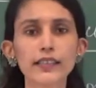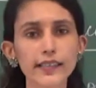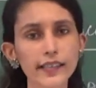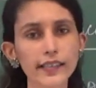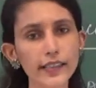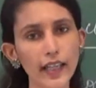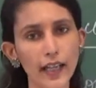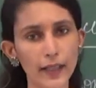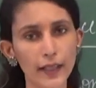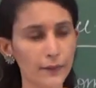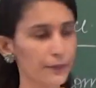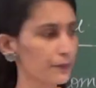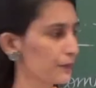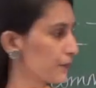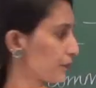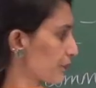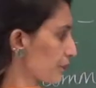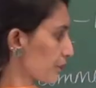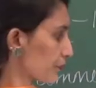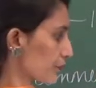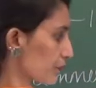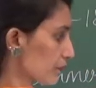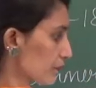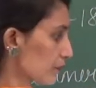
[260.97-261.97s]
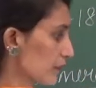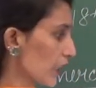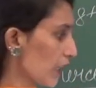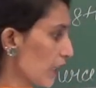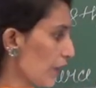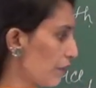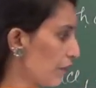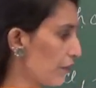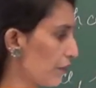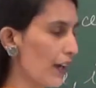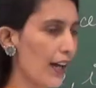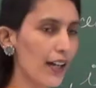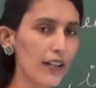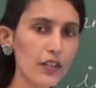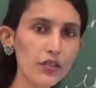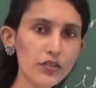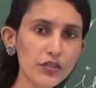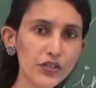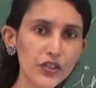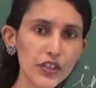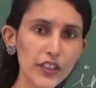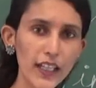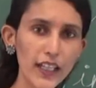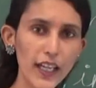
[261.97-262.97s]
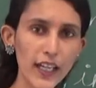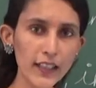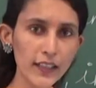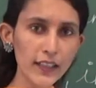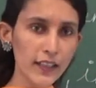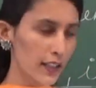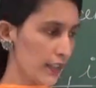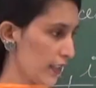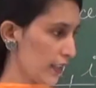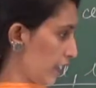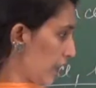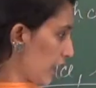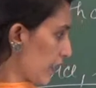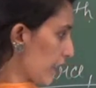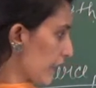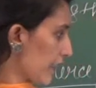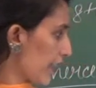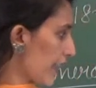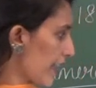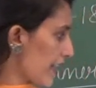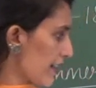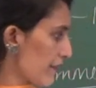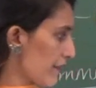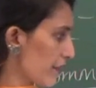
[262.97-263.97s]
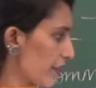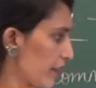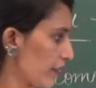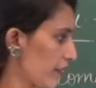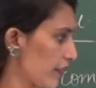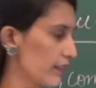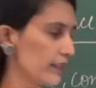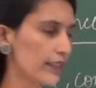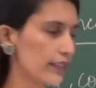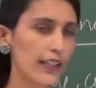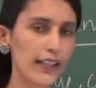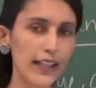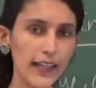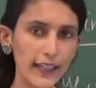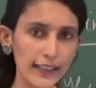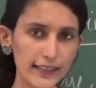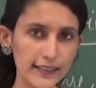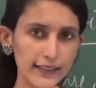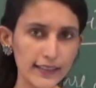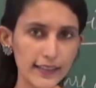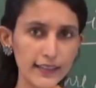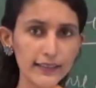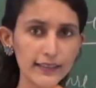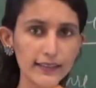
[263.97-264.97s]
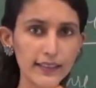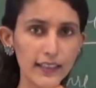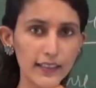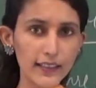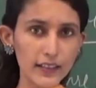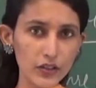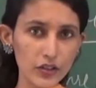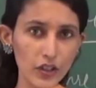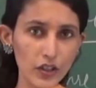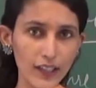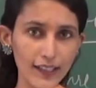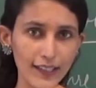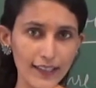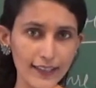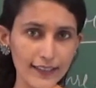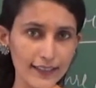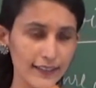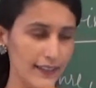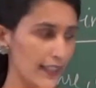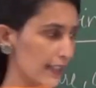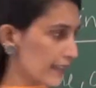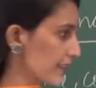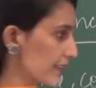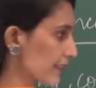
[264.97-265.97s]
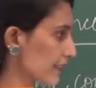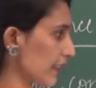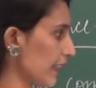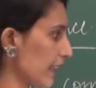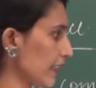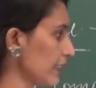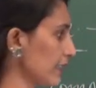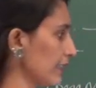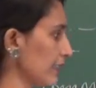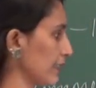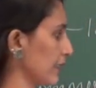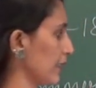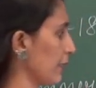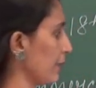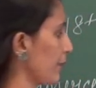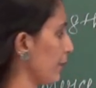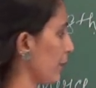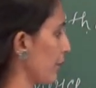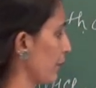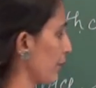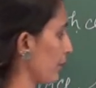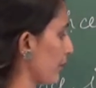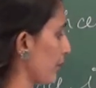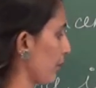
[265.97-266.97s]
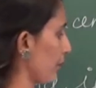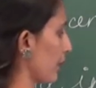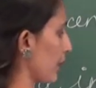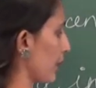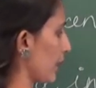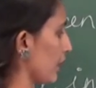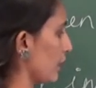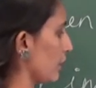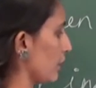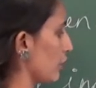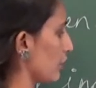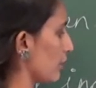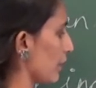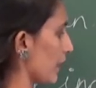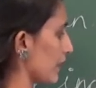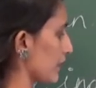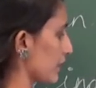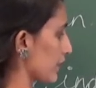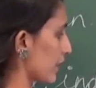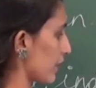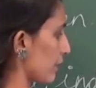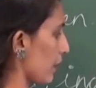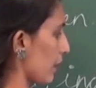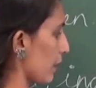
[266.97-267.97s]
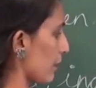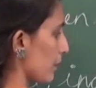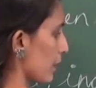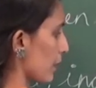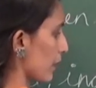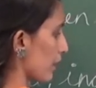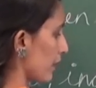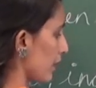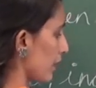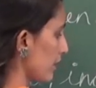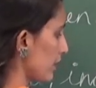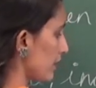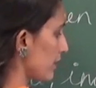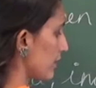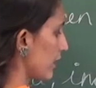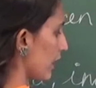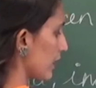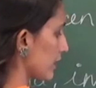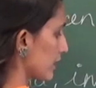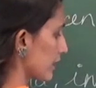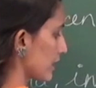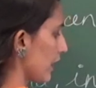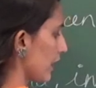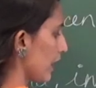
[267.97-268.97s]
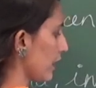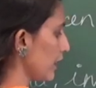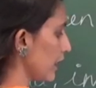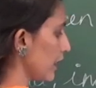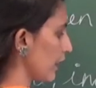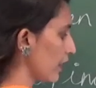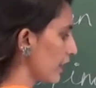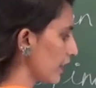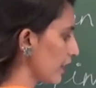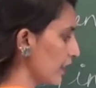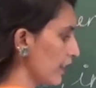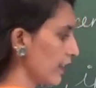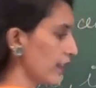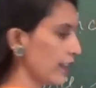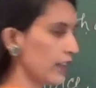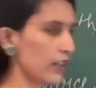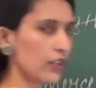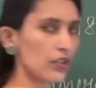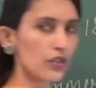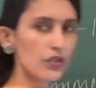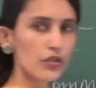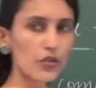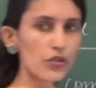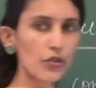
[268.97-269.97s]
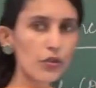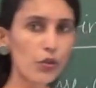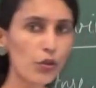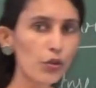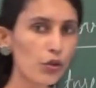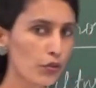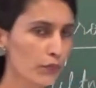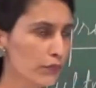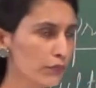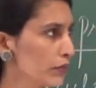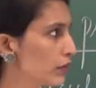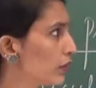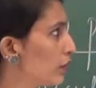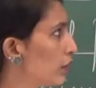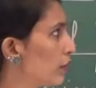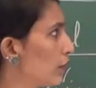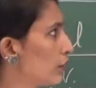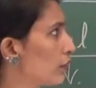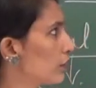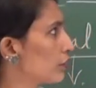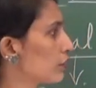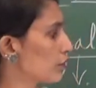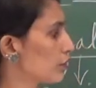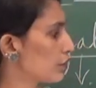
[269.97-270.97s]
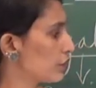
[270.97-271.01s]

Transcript: Siyar. Farukh Siyar gave the license, that is called as Dastaks. You must remember this, Dastak. To whom?